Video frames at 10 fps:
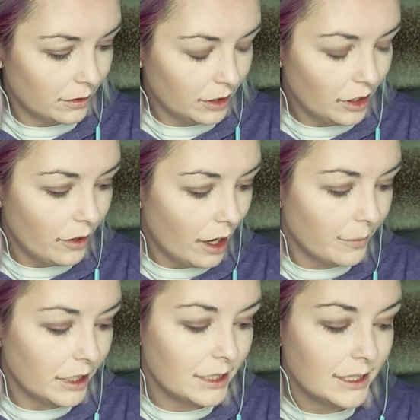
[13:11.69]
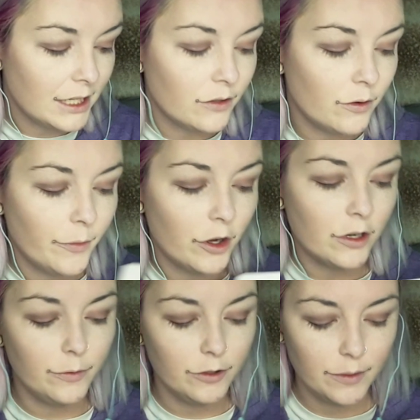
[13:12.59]
you know, I'm going to take the
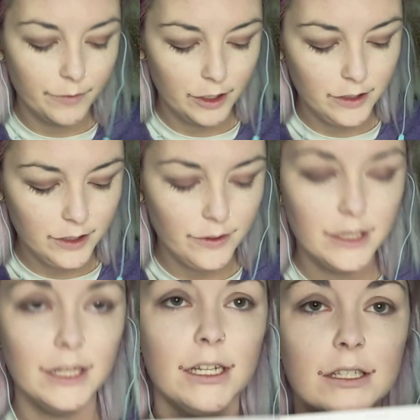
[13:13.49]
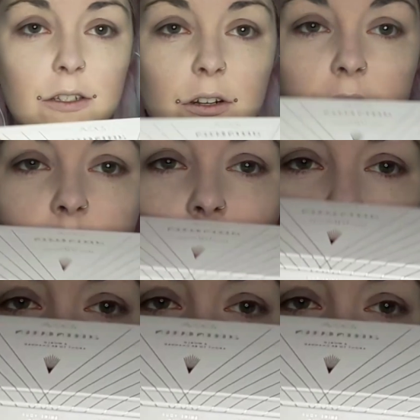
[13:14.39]
Remarkable Chameleon one that I started with,